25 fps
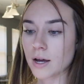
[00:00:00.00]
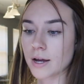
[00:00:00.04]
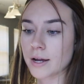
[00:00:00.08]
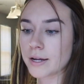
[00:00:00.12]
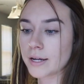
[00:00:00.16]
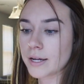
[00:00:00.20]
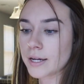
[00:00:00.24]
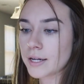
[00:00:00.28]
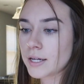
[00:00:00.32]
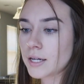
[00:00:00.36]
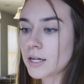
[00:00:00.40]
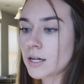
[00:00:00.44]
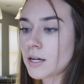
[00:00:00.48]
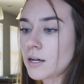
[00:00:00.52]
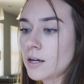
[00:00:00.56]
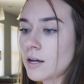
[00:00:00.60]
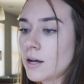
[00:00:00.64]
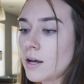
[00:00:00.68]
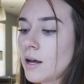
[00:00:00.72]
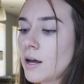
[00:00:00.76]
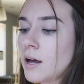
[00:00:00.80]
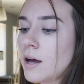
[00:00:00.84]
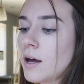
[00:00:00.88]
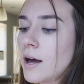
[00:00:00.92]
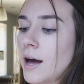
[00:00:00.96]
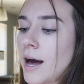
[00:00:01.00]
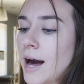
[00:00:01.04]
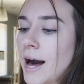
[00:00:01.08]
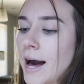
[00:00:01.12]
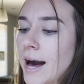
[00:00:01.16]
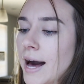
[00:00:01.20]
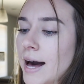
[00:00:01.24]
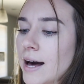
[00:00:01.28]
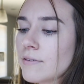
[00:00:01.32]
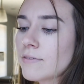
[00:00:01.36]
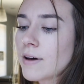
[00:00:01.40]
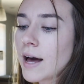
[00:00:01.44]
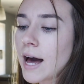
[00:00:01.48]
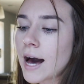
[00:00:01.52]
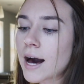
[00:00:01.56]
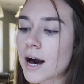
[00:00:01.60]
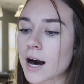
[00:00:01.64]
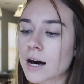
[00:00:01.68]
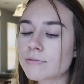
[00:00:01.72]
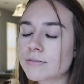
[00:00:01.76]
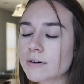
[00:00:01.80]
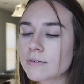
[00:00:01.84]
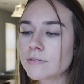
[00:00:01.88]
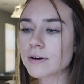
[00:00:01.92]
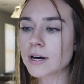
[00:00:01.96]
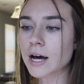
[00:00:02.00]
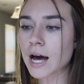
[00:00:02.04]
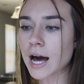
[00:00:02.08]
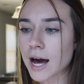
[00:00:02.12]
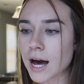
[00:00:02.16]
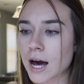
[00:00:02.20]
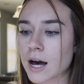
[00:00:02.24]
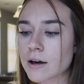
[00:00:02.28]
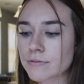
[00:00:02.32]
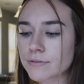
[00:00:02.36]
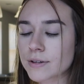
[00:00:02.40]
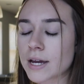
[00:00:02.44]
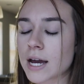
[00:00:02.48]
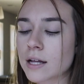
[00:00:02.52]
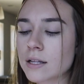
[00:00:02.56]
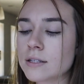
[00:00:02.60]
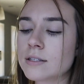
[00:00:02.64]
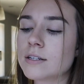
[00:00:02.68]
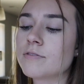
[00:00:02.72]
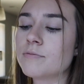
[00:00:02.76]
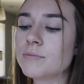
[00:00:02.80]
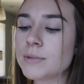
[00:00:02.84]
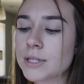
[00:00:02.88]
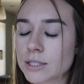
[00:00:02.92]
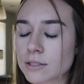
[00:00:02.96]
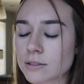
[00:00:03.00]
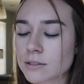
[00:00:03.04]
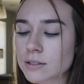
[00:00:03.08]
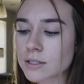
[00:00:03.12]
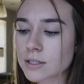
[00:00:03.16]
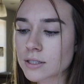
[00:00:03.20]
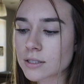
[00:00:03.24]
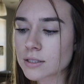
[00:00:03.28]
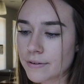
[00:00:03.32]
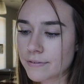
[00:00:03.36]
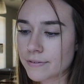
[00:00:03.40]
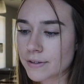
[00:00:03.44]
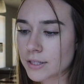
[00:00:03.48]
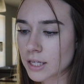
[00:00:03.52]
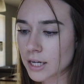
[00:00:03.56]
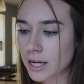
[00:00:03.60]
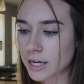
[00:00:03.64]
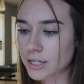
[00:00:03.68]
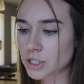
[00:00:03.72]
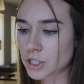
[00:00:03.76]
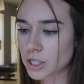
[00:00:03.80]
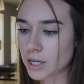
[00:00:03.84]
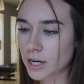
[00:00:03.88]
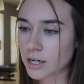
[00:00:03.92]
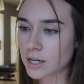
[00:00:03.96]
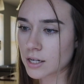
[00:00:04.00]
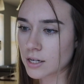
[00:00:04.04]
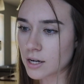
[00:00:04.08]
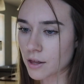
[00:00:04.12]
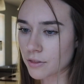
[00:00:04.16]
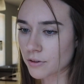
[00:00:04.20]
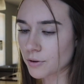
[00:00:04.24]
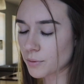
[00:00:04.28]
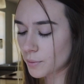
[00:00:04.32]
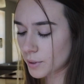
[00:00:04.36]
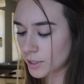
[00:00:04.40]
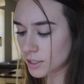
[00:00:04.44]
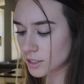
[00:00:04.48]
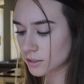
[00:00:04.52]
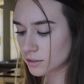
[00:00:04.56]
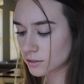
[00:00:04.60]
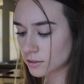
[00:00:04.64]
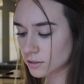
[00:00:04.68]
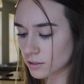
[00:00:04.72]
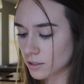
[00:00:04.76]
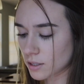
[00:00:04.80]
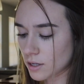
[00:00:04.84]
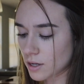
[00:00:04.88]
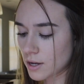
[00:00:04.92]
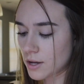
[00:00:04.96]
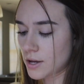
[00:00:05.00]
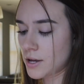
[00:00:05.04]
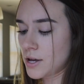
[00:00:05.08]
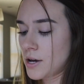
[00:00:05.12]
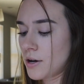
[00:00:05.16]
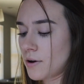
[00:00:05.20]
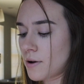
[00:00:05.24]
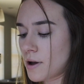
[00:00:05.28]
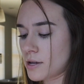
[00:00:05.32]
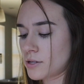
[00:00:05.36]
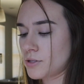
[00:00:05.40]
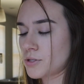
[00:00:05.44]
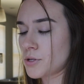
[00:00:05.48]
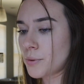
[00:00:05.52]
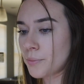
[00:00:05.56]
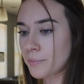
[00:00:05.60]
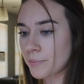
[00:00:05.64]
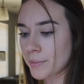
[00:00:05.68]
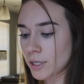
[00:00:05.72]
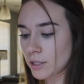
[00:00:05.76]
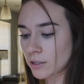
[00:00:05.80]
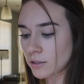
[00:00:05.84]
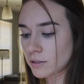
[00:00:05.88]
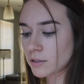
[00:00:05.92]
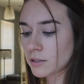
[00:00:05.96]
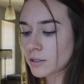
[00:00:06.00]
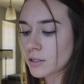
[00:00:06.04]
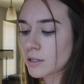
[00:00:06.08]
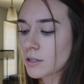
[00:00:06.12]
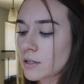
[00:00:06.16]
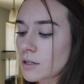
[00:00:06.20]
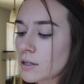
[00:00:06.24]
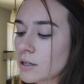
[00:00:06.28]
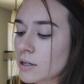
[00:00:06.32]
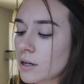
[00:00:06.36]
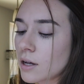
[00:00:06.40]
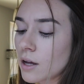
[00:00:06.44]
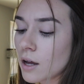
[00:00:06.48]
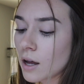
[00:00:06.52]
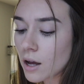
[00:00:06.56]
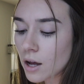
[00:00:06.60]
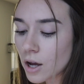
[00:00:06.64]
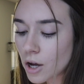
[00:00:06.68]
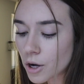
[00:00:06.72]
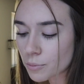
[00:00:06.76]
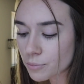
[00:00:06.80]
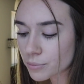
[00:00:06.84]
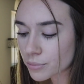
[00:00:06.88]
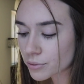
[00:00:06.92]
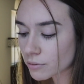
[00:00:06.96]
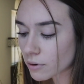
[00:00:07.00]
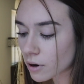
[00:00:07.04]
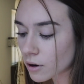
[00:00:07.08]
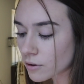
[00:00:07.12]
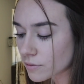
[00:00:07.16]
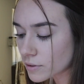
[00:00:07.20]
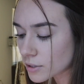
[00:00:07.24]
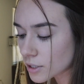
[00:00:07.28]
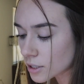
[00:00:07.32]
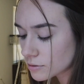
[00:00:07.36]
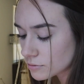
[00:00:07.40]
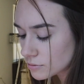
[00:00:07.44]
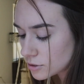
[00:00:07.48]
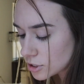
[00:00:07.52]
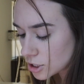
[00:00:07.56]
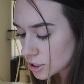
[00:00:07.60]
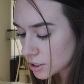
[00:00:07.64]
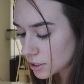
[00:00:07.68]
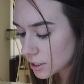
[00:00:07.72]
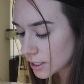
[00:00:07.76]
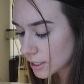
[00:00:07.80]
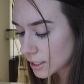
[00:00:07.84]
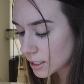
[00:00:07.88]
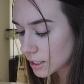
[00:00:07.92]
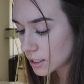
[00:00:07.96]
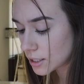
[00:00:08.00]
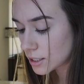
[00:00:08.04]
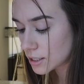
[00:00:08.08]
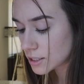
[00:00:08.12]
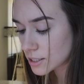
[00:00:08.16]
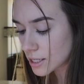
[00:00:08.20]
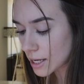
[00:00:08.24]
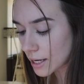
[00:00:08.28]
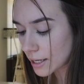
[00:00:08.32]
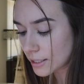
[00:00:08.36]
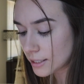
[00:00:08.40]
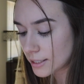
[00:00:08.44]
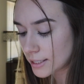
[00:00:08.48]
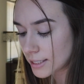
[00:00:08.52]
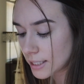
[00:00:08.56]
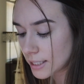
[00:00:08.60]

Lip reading: I have half of a half gallon of milk. I feel like I should get another one. Okay, so milk, provolone cheese, I